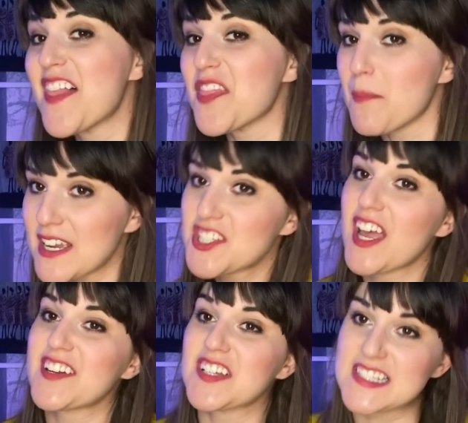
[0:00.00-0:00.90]
that my
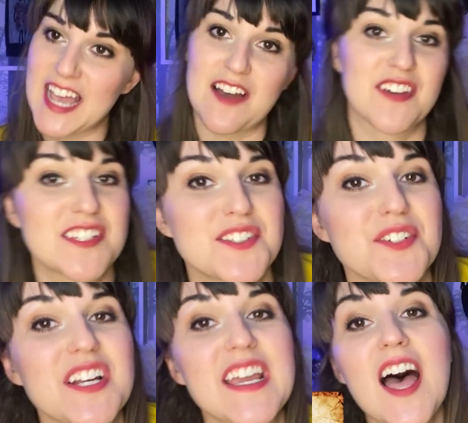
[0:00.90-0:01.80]
channel is half
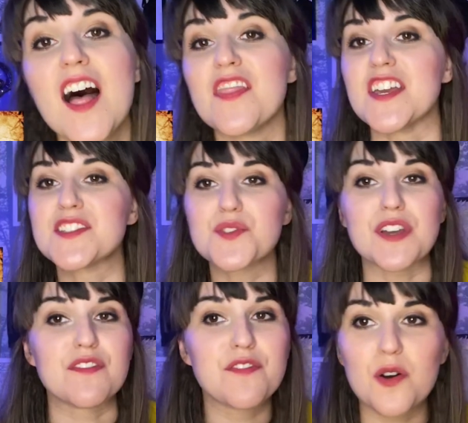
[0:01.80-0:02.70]
history, the history
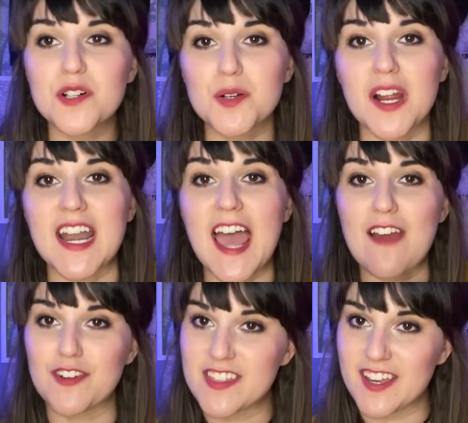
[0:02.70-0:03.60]
of folklore, and
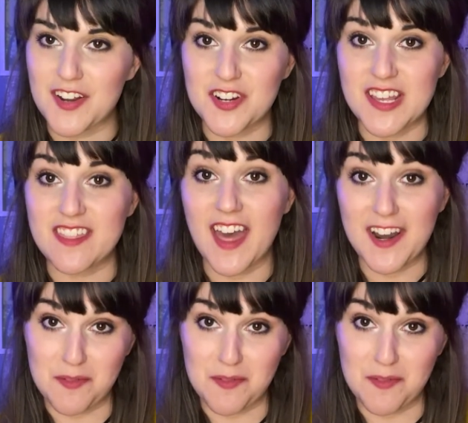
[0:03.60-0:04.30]
everything underneath that